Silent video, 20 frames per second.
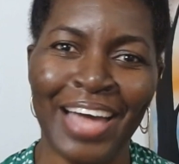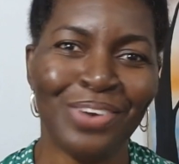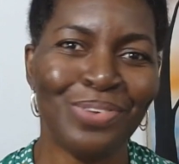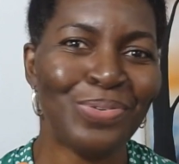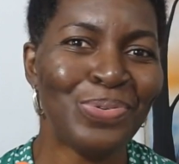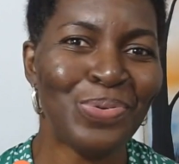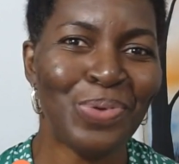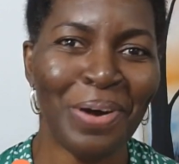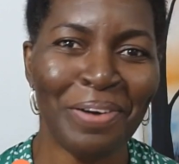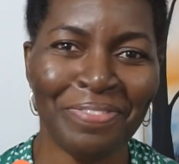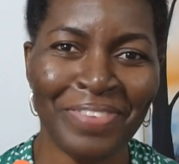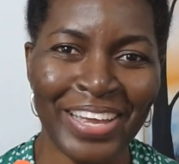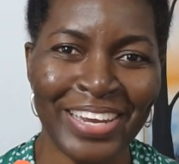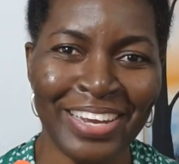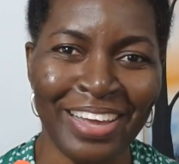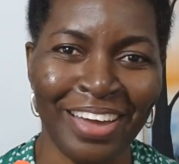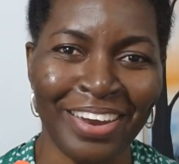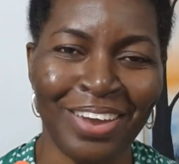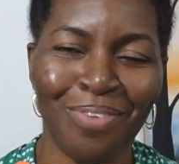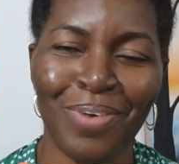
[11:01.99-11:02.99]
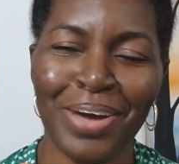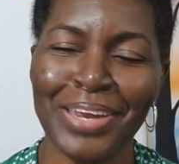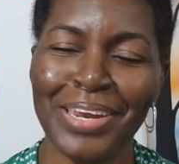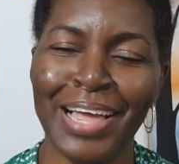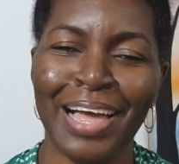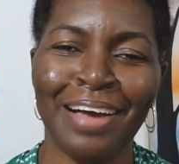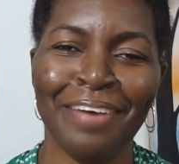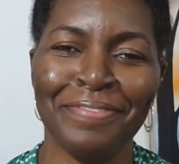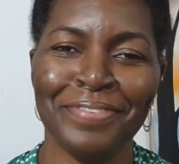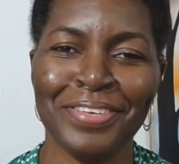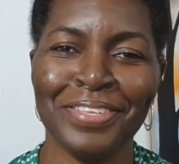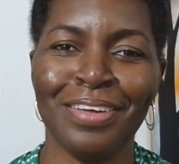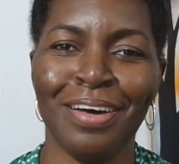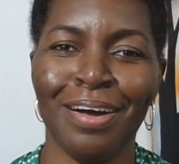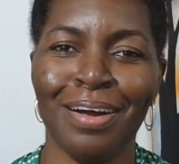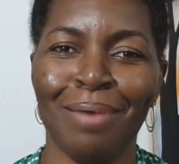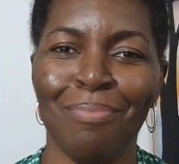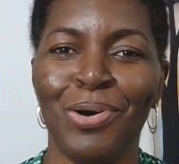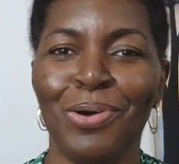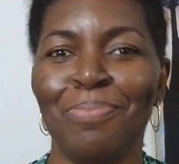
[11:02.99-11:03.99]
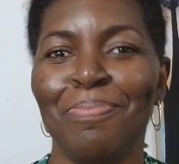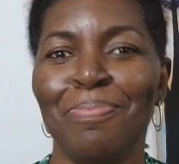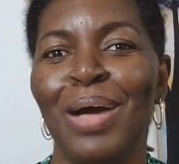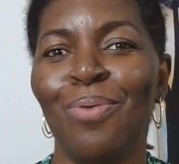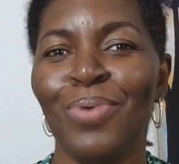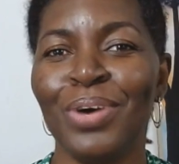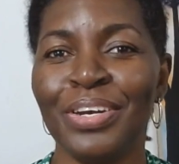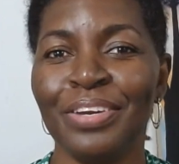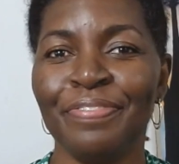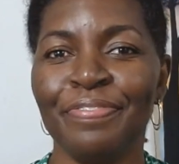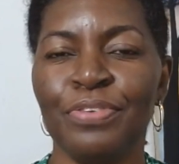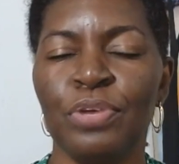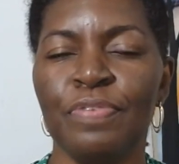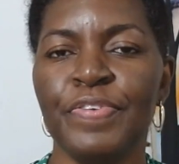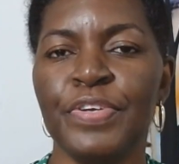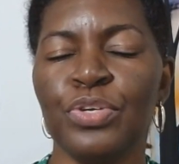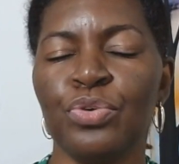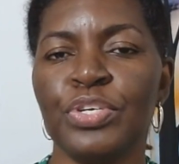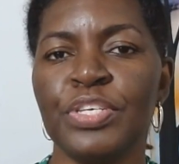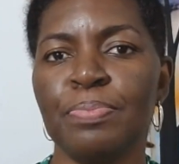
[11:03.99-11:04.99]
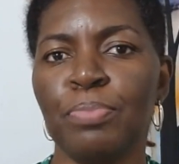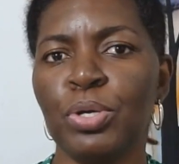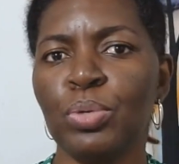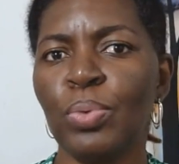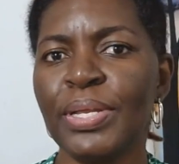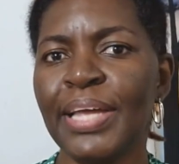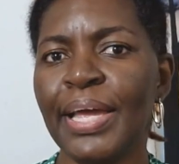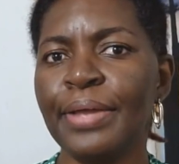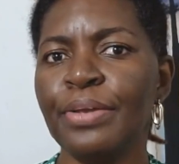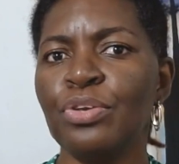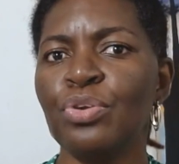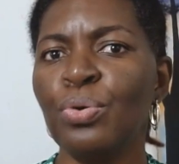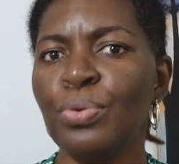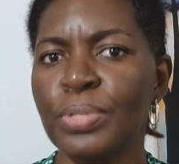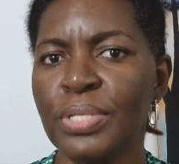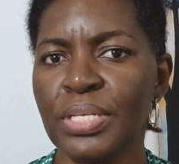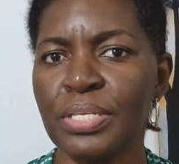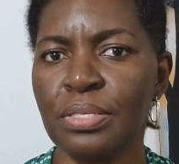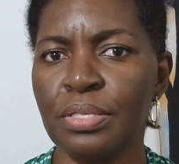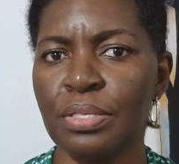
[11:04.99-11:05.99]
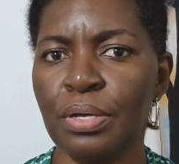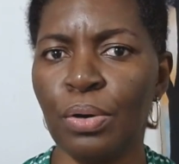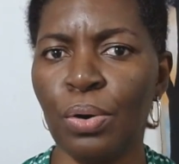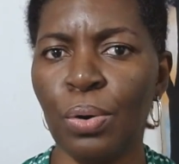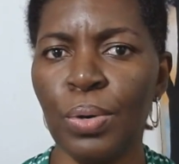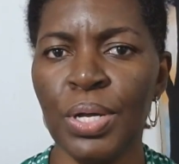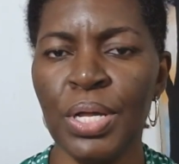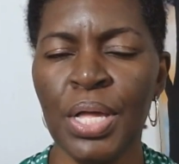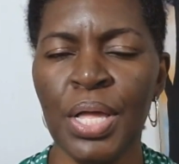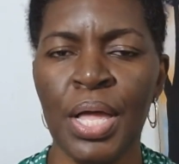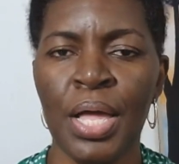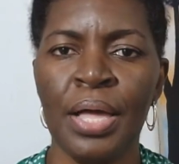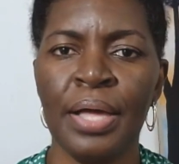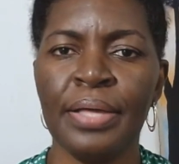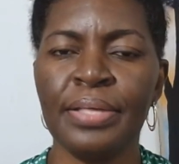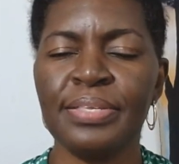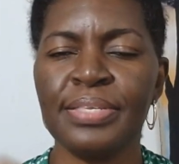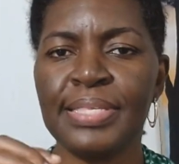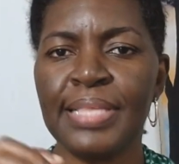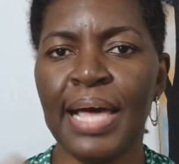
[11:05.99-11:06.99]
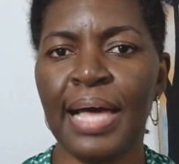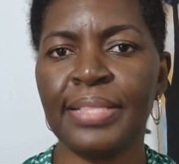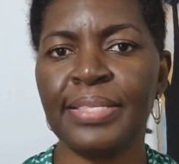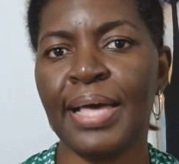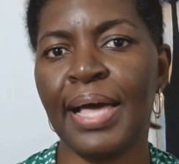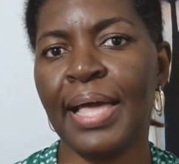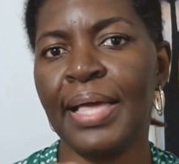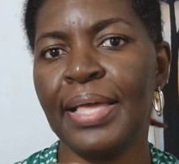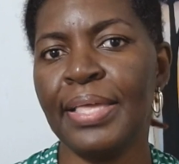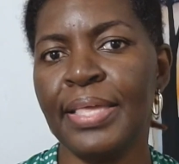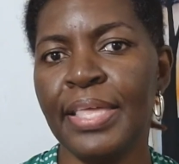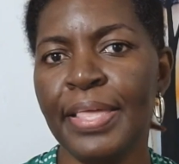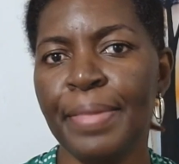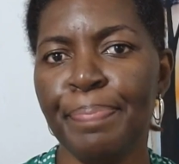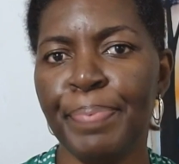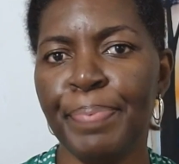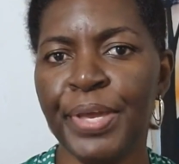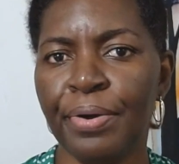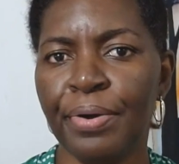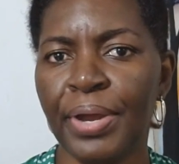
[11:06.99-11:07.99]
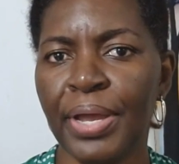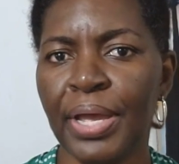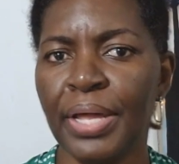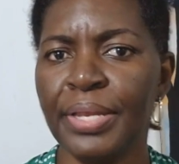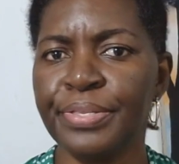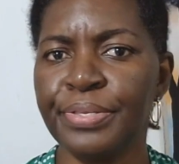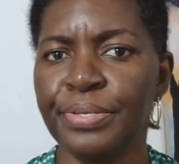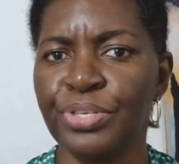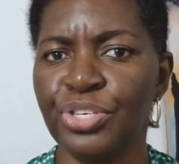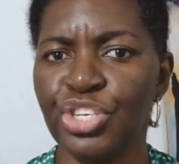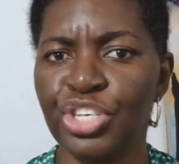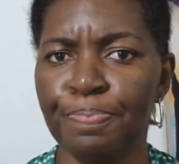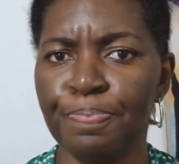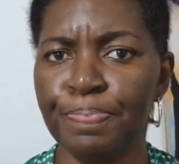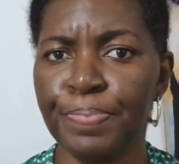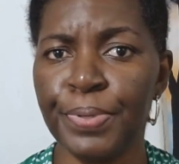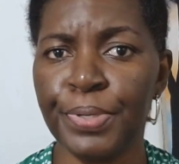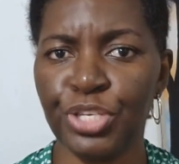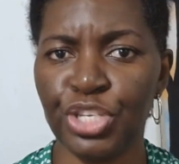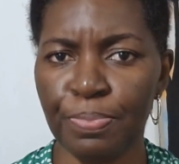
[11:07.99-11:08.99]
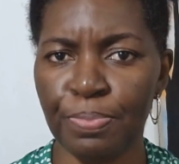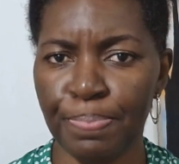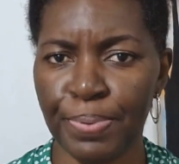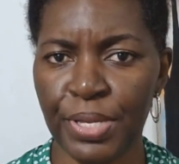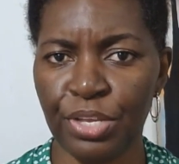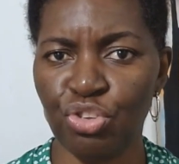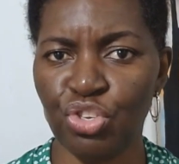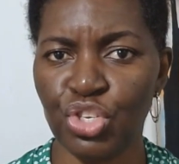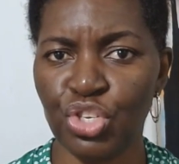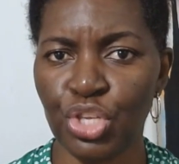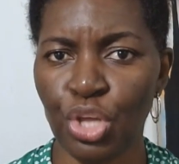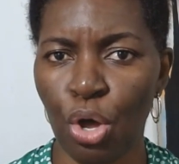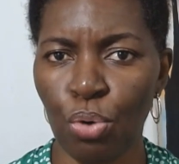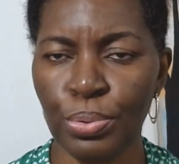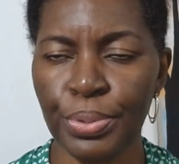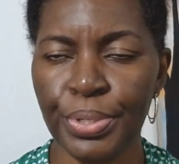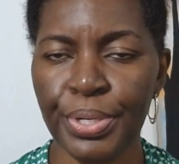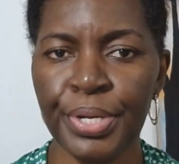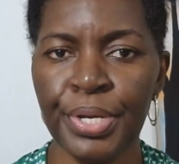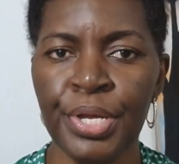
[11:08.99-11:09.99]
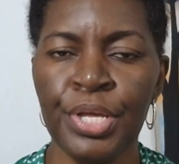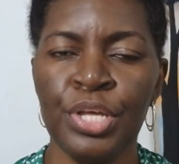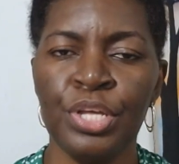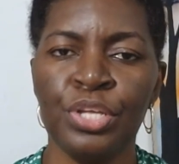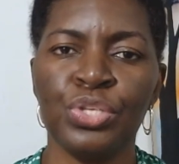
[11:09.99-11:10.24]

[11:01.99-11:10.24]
I don't know of any other one. I have to talk about my wonderful loving Krisp. But what I noticed though, is that I keep hearing a little chipping sound.